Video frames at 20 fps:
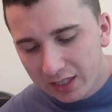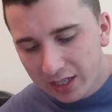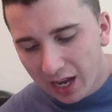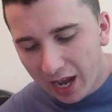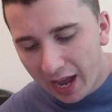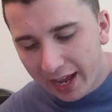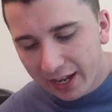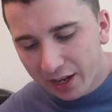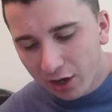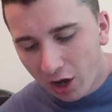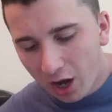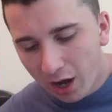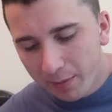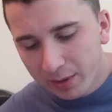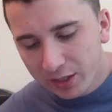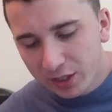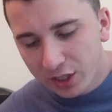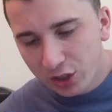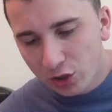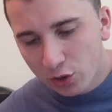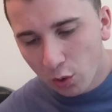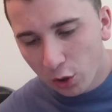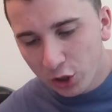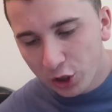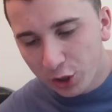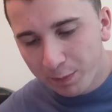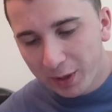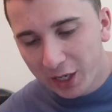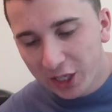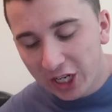Ty Cobb is the
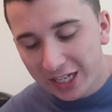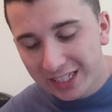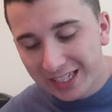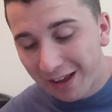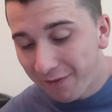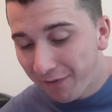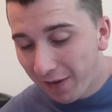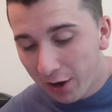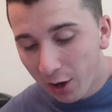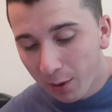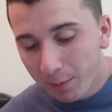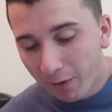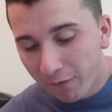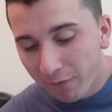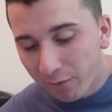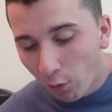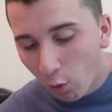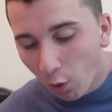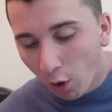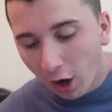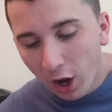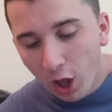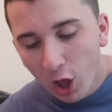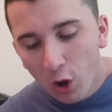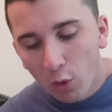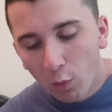Georgia Peach, as I found out before.